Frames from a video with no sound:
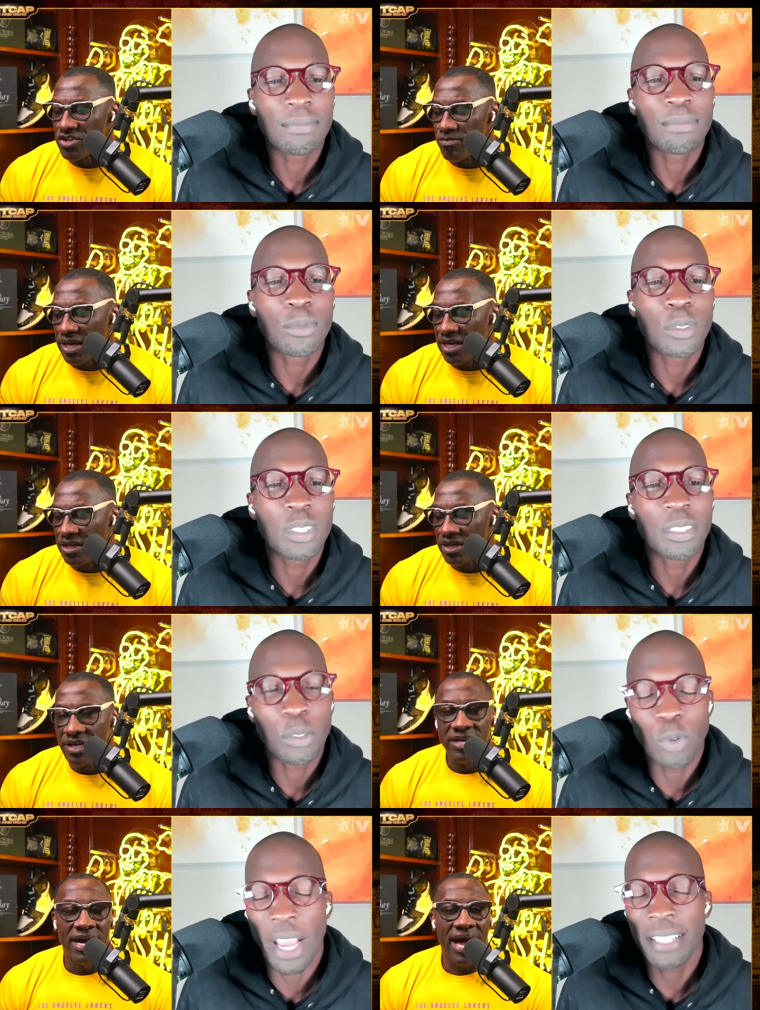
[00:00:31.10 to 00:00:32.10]
Speaker 1: mean.
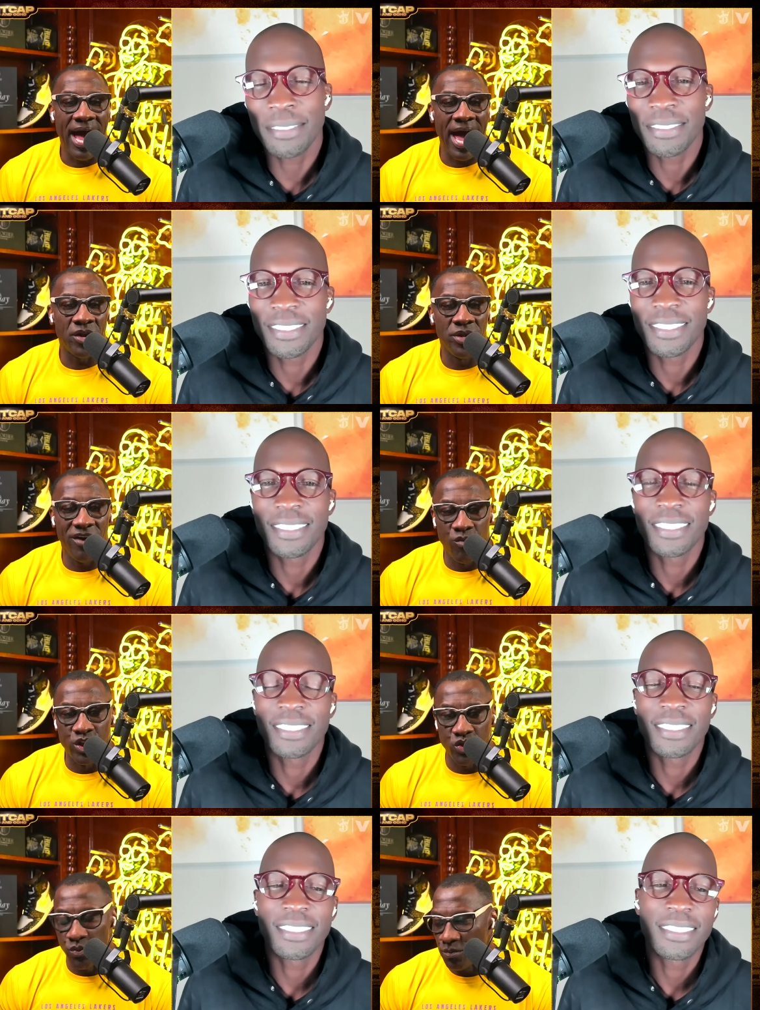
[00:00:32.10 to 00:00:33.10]
Right. I don't F with you.